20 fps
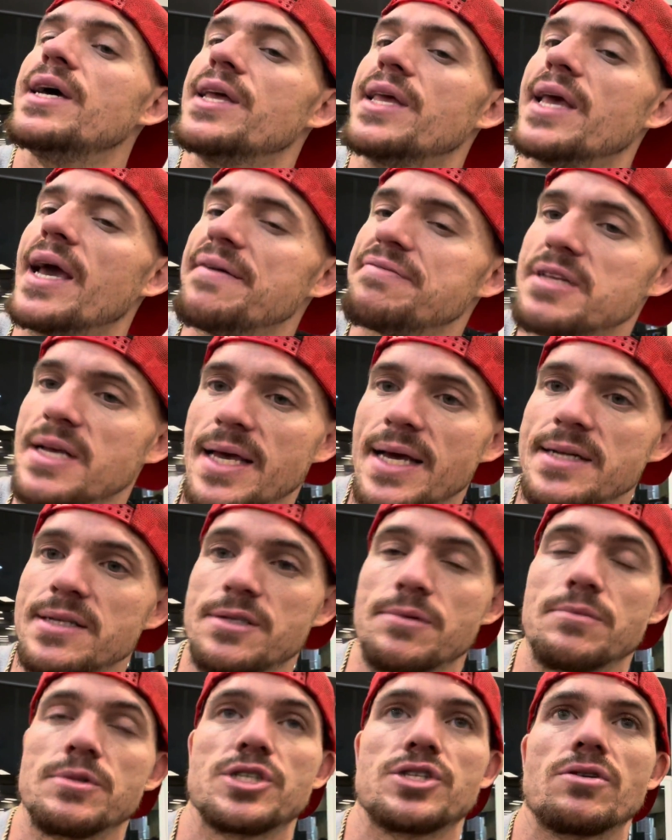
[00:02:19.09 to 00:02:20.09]
You have to gain
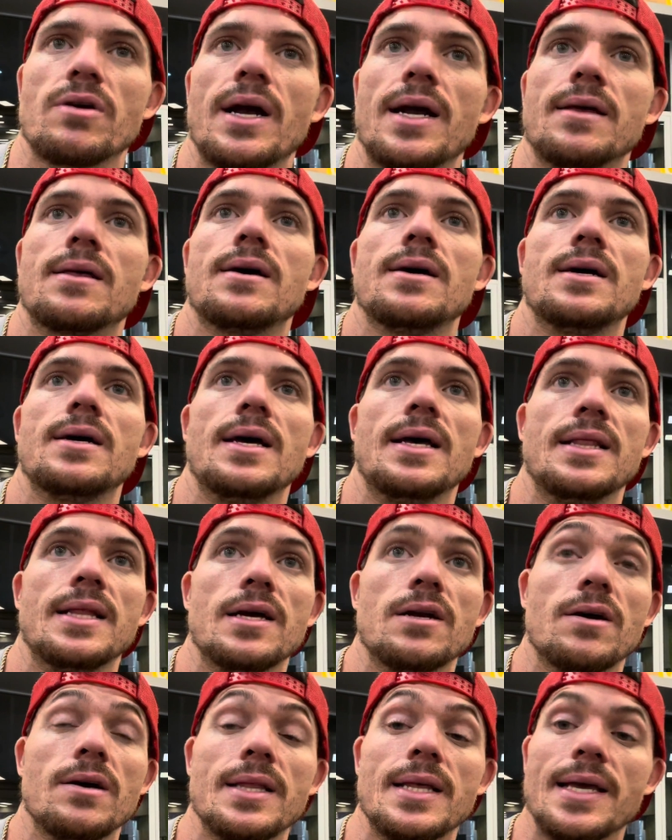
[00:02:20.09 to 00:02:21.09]
some strength. And
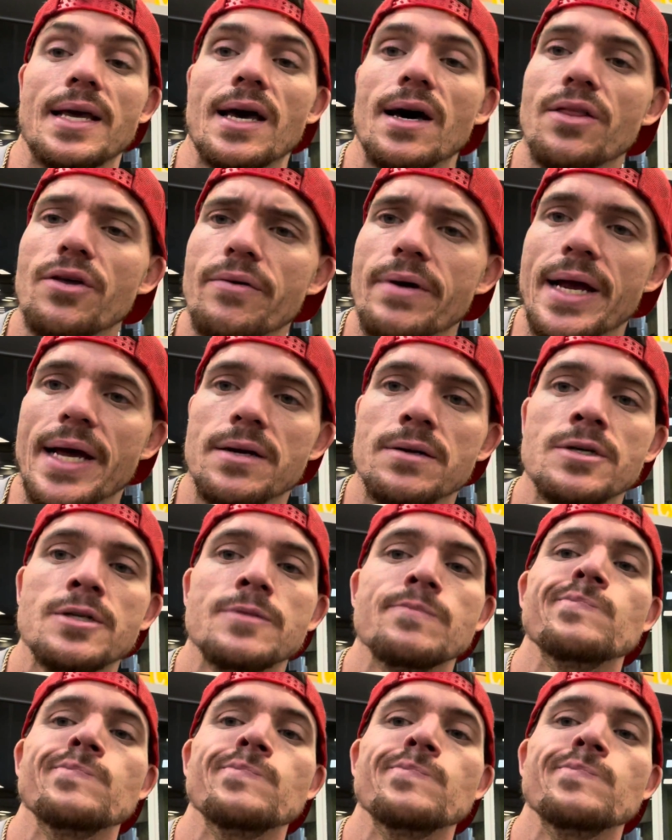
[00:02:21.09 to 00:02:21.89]
then on the other end,